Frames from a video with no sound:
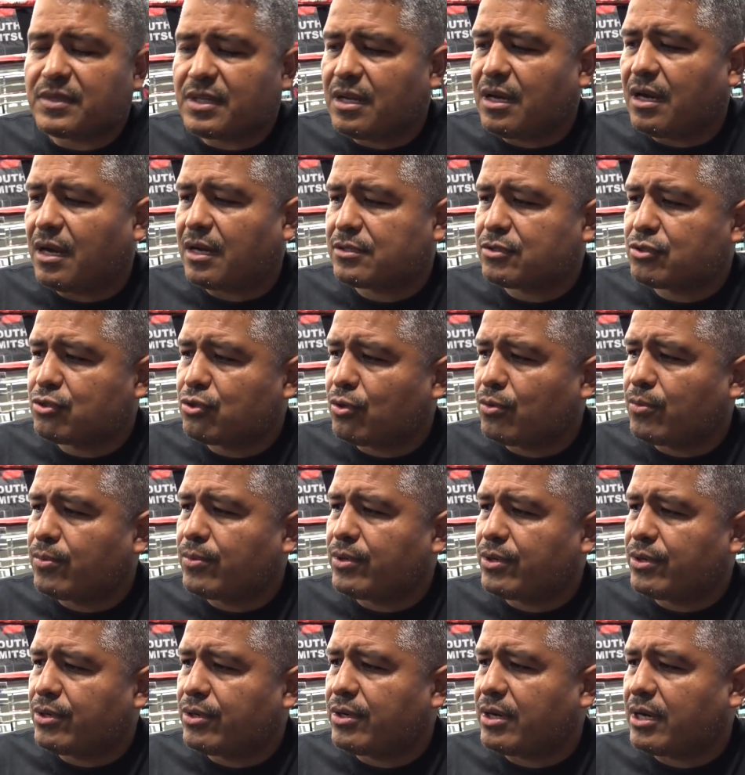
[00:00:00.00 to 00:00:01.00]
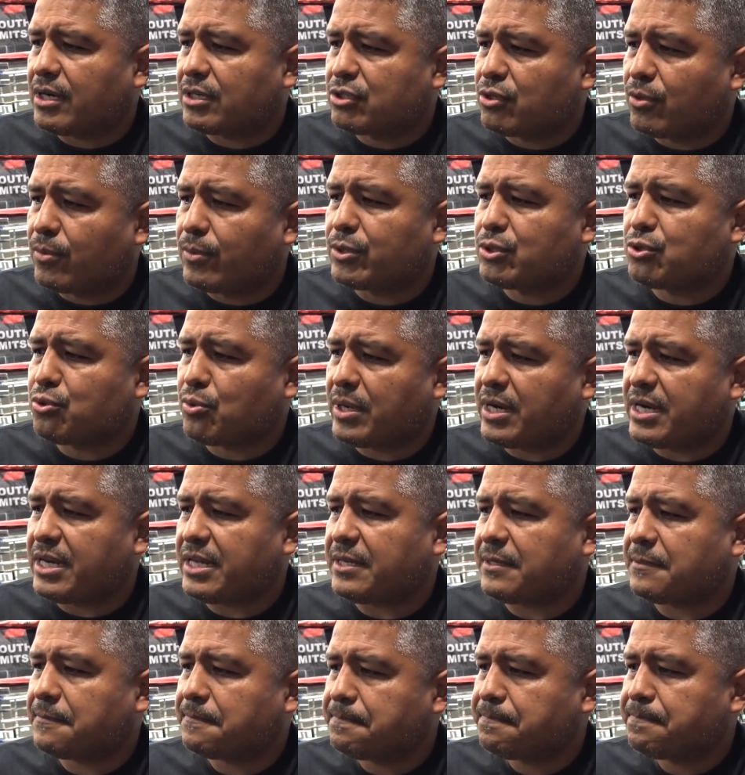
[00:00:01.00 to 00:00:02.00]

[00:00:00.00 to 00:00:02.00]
October twentieth,